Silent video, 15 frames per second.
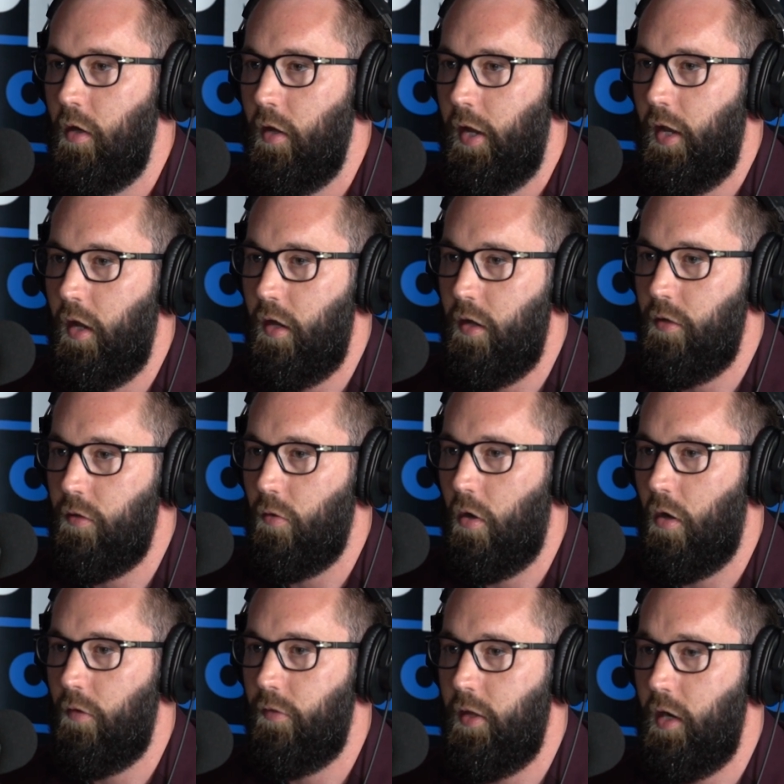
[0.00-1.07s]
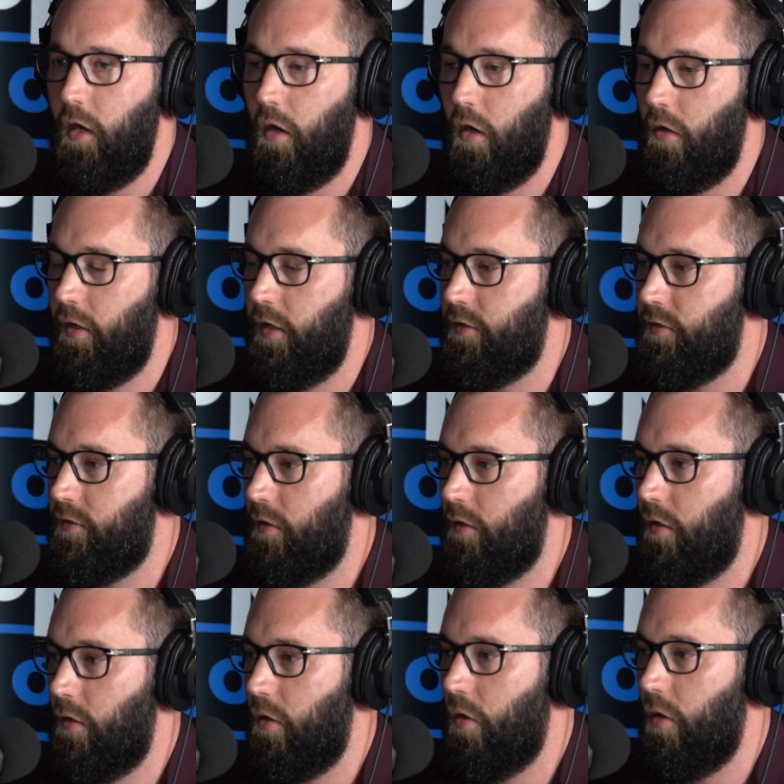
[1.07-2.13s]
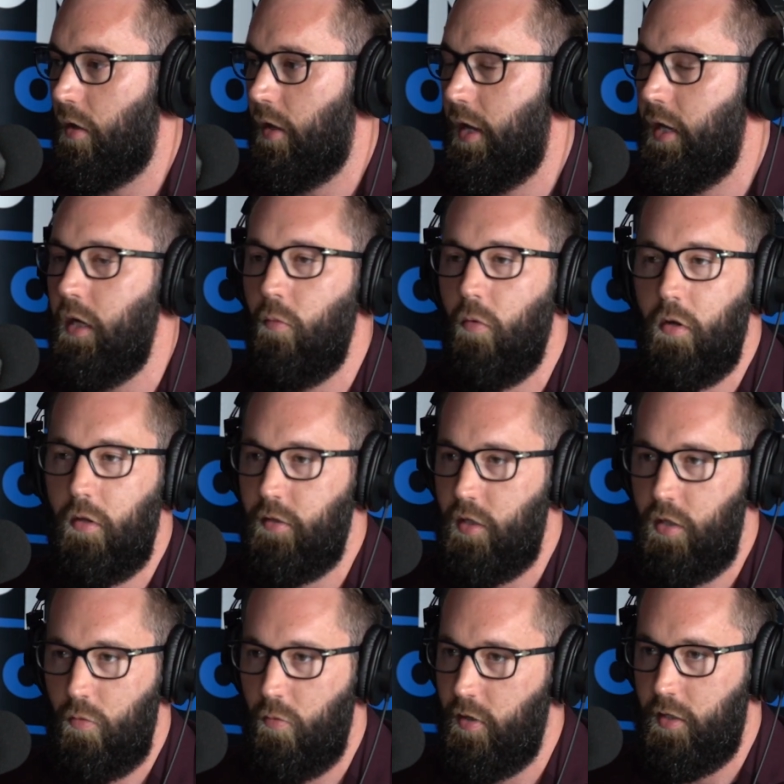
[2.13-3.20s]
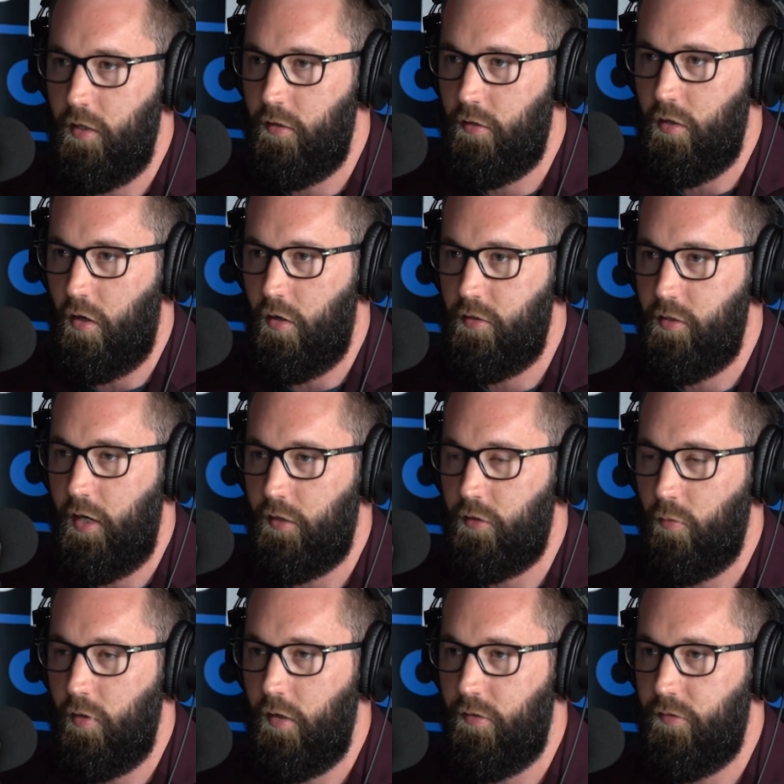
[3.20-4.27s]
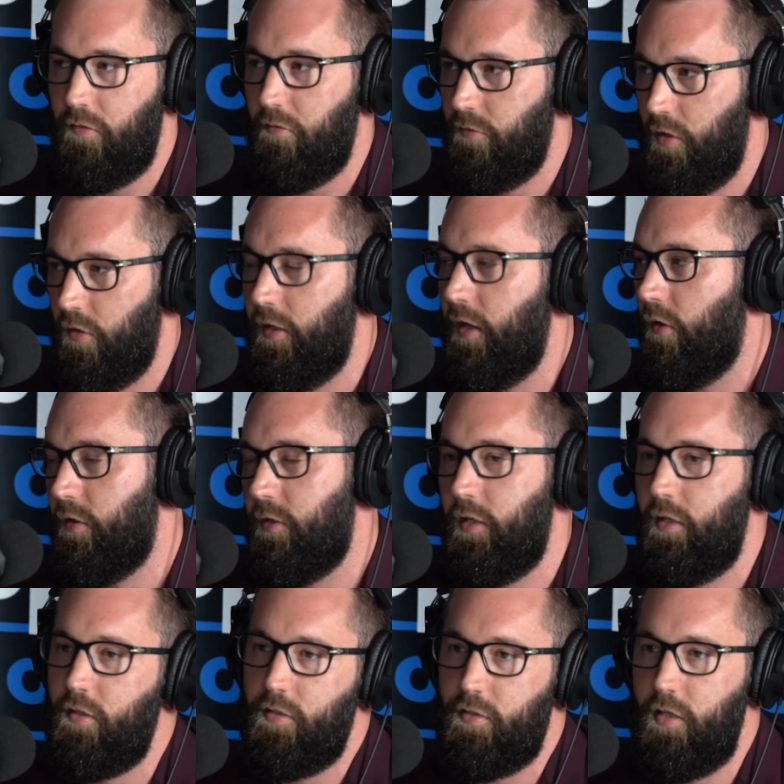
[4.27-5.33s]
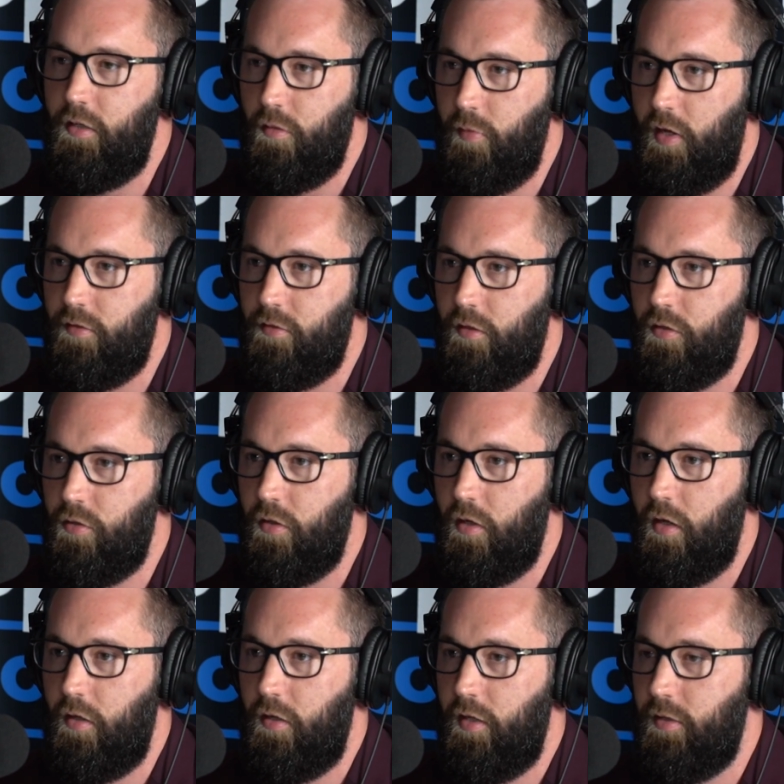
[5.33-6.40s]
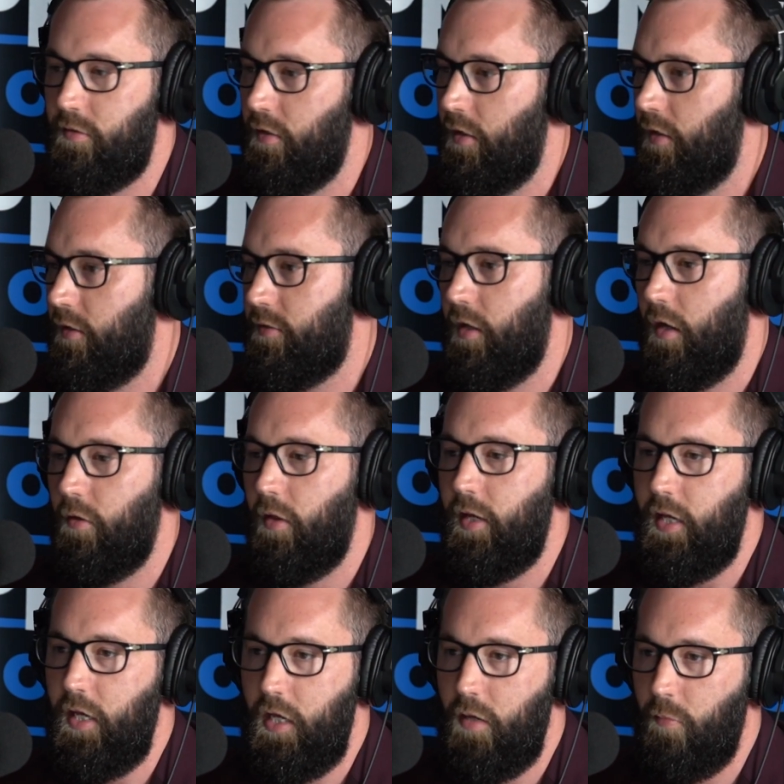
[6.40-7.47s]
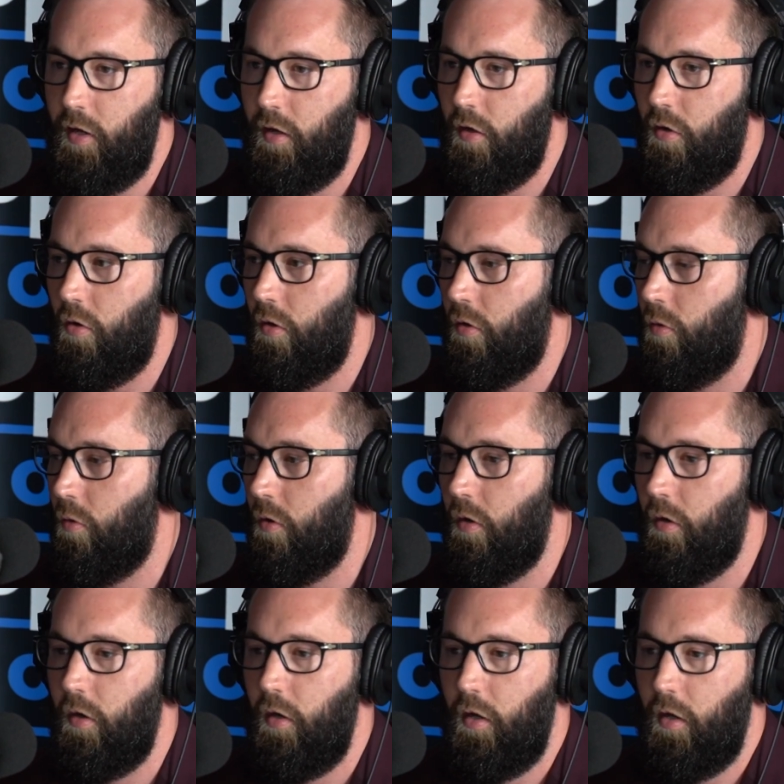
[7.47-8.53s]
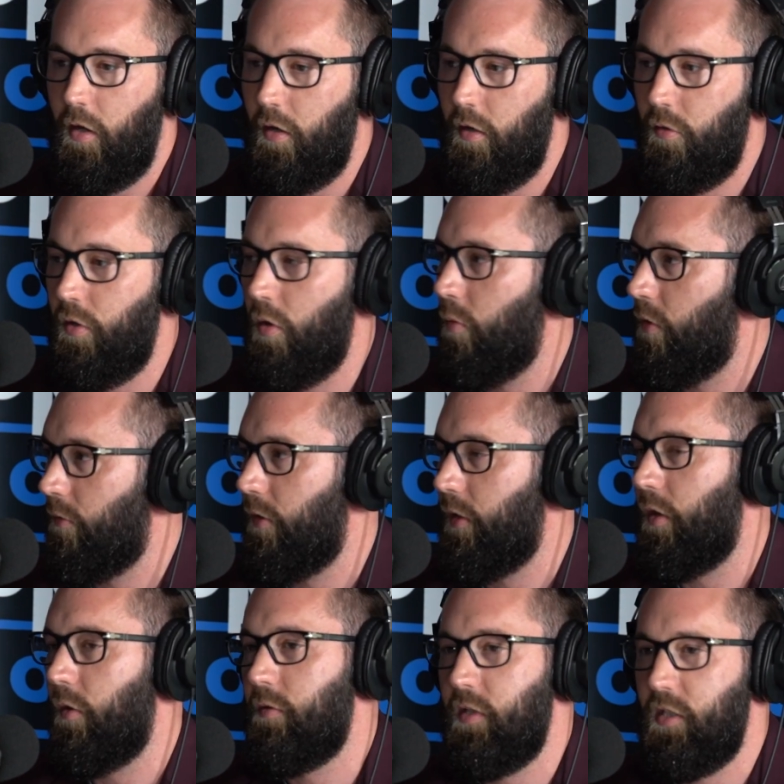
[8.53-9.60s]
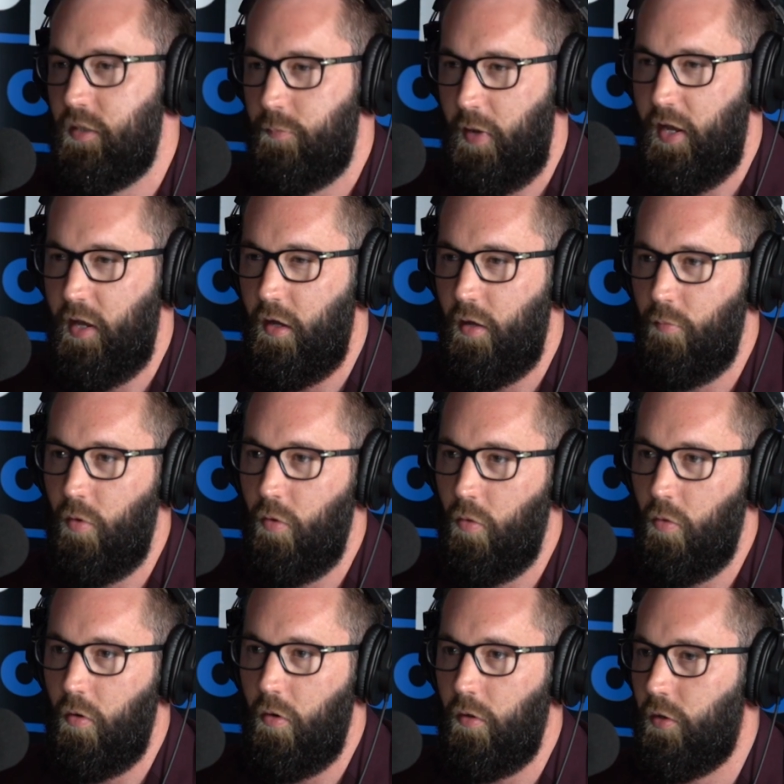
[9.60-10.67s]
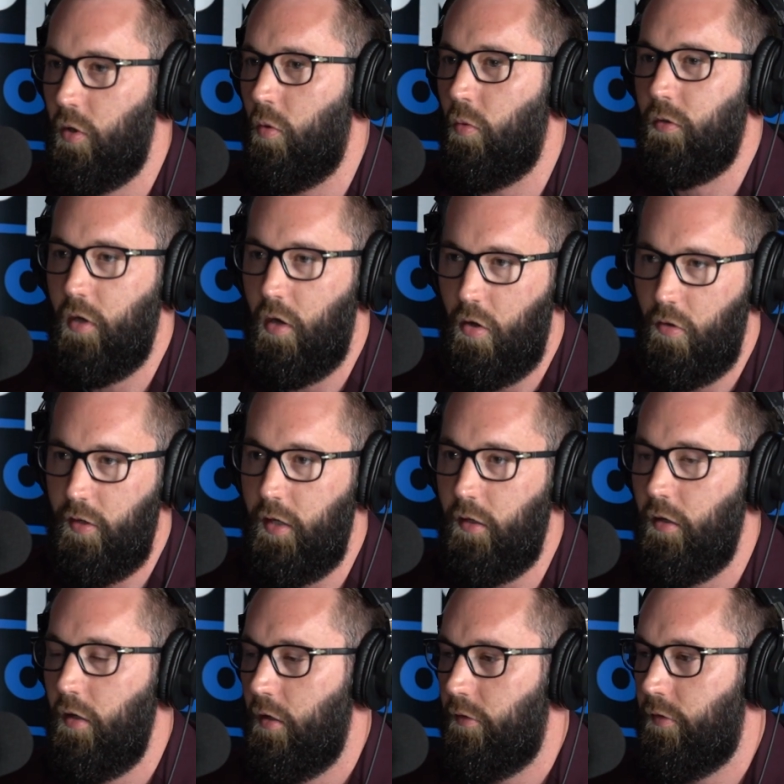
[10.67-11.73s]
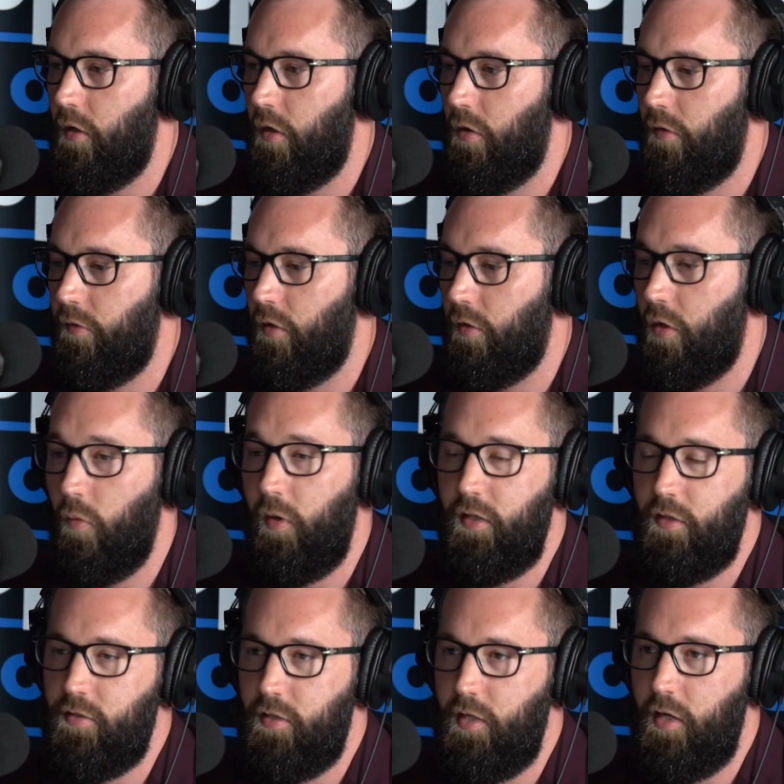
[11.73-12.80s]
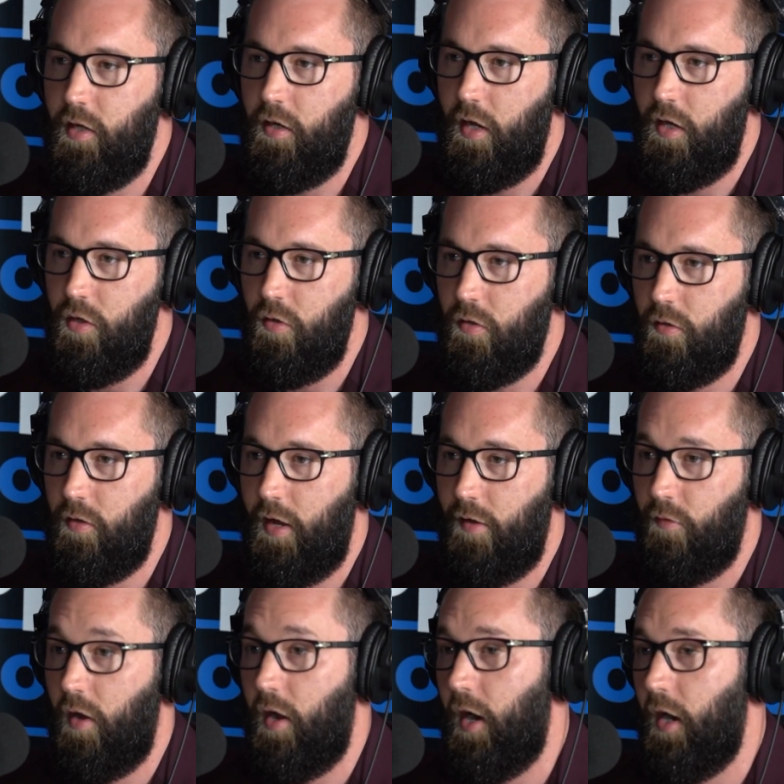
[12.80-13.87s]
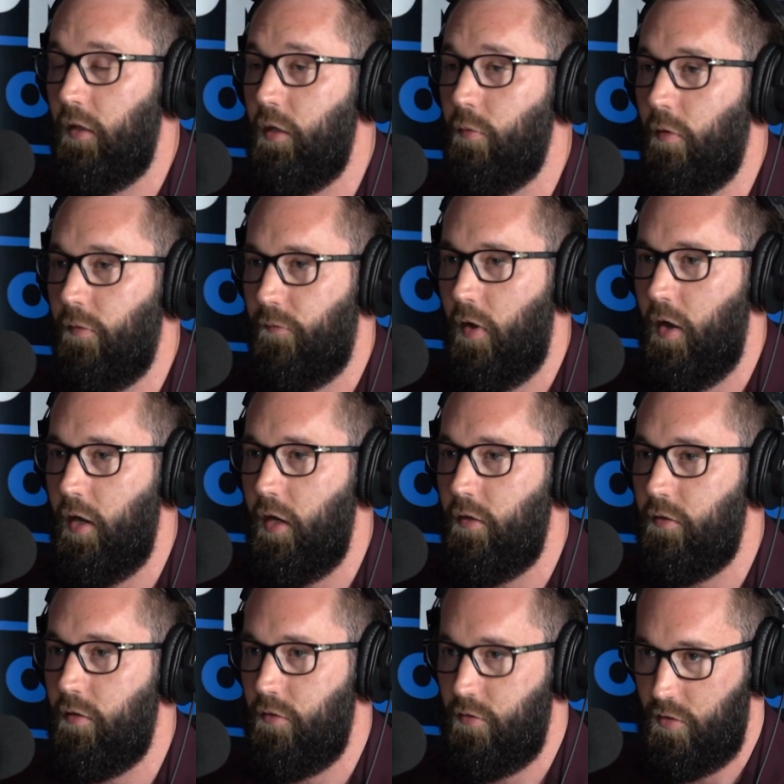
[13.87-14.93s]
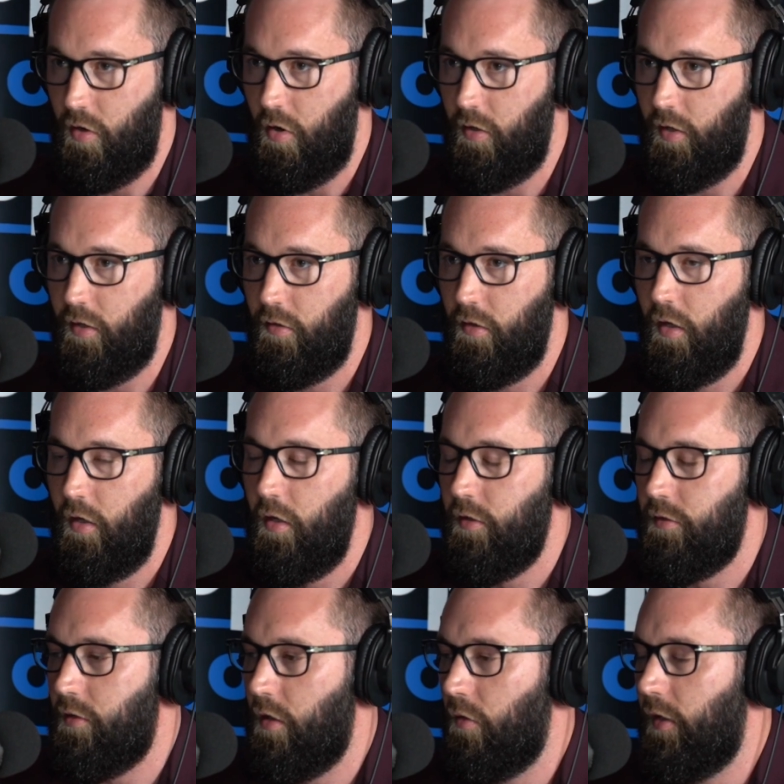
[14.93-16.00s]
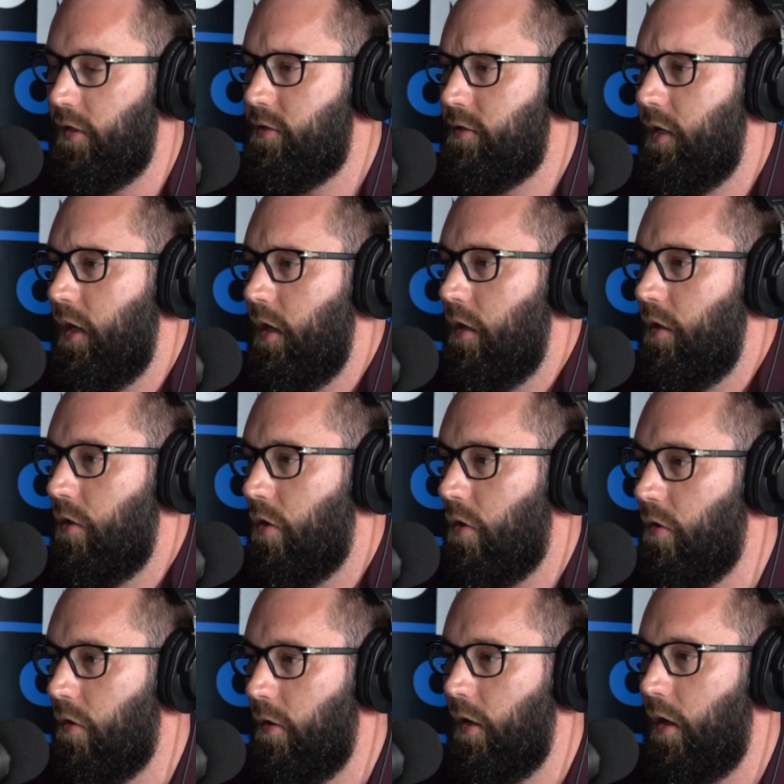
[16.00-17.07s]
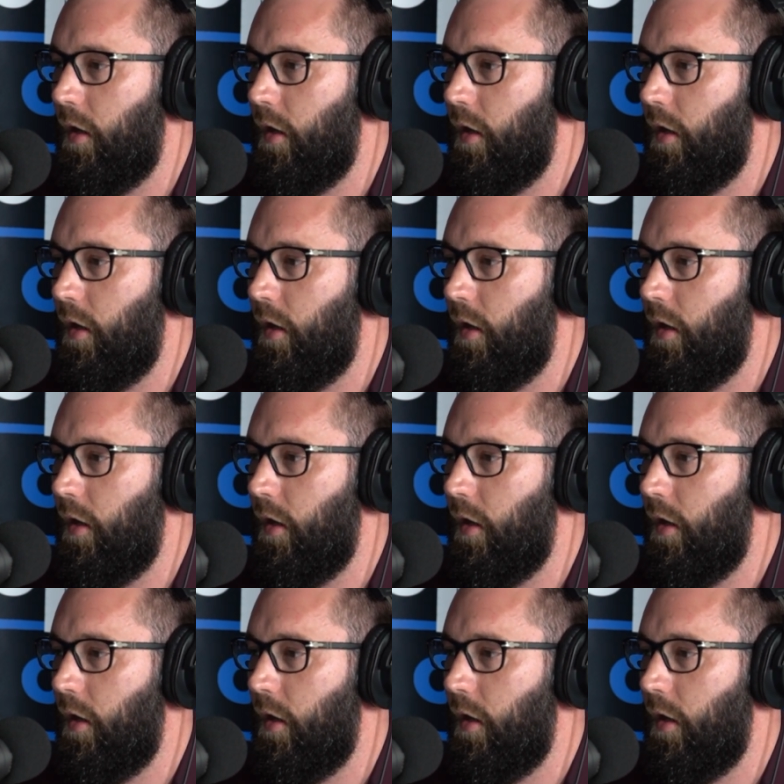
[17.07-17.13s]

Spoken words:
and on there, it's anyone that you want to get in contact with, they're guaranteed to see the message. And it's not like email or where it goes to spam or cold calling. They're going to see it, and you can have a highly refined target. So let's say you're